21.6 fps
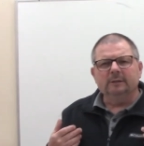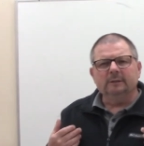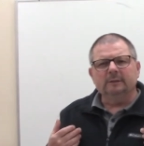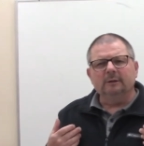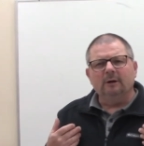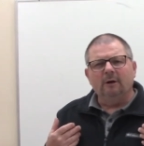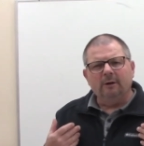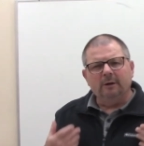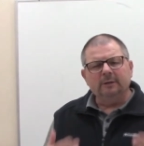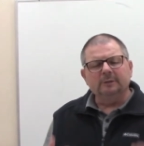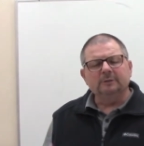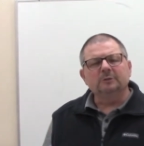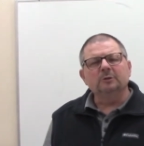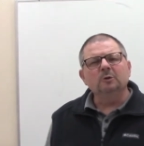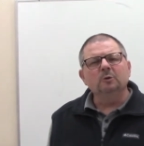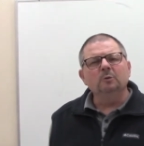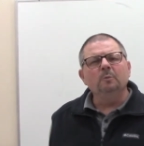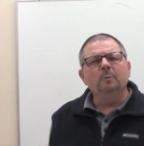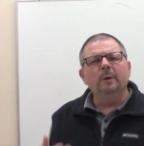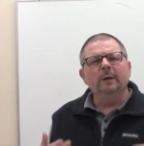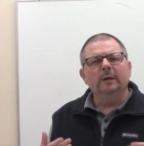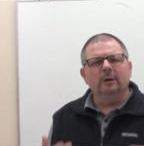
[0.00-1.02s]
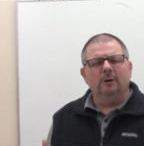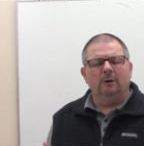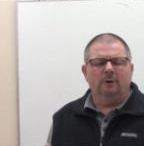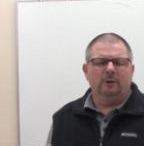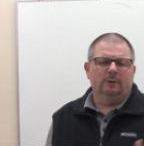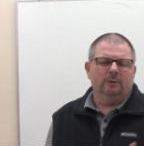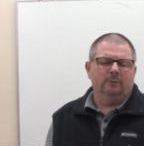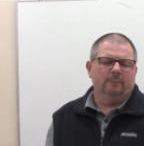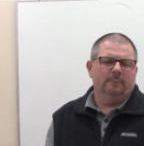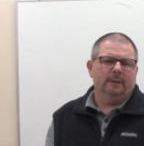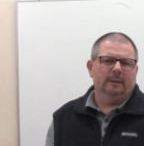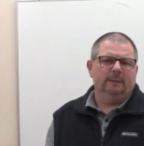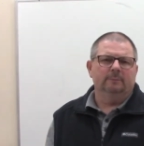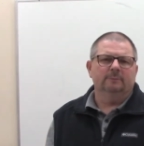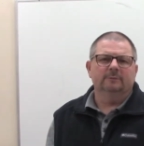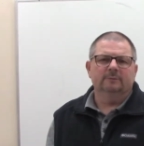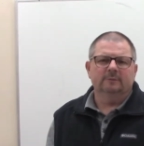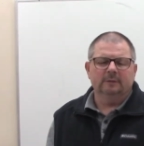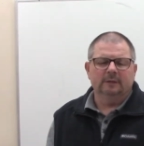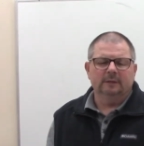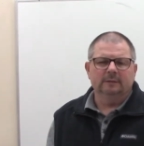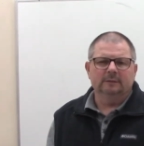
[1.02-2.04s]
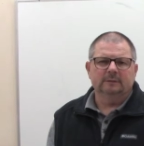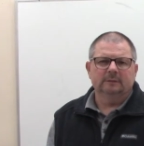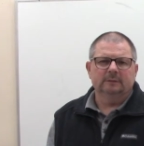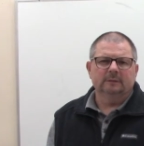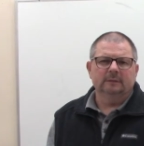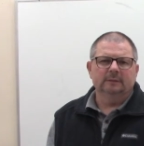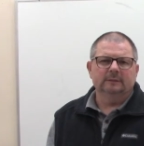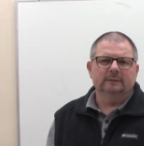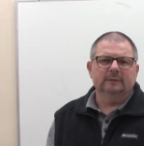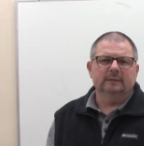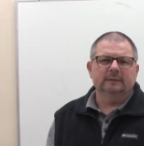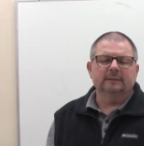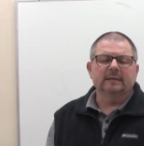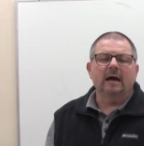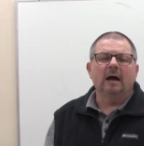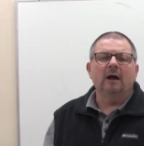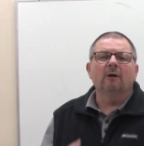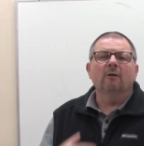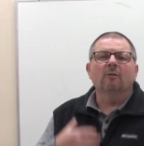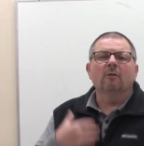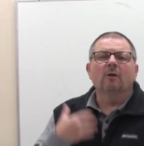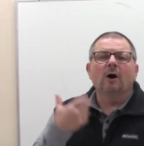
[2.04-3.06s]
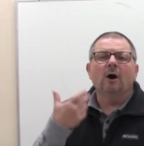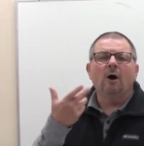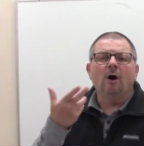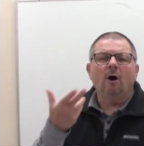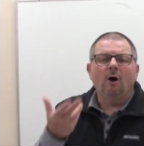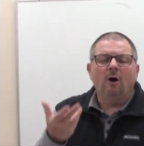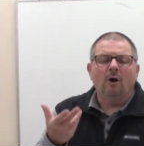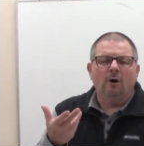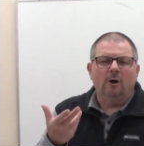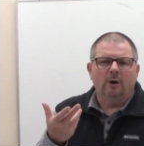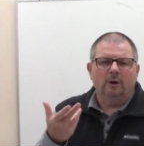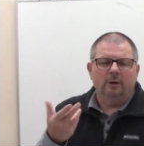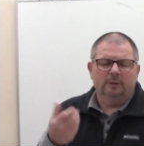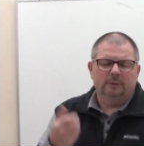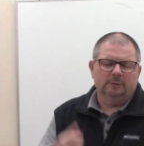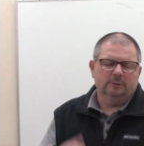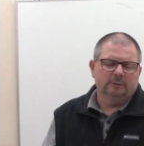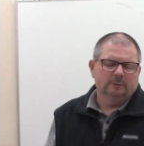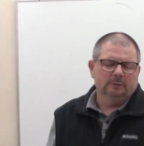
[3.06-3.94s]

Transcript: heart is who we are, the Bible says. It says, out of the heart,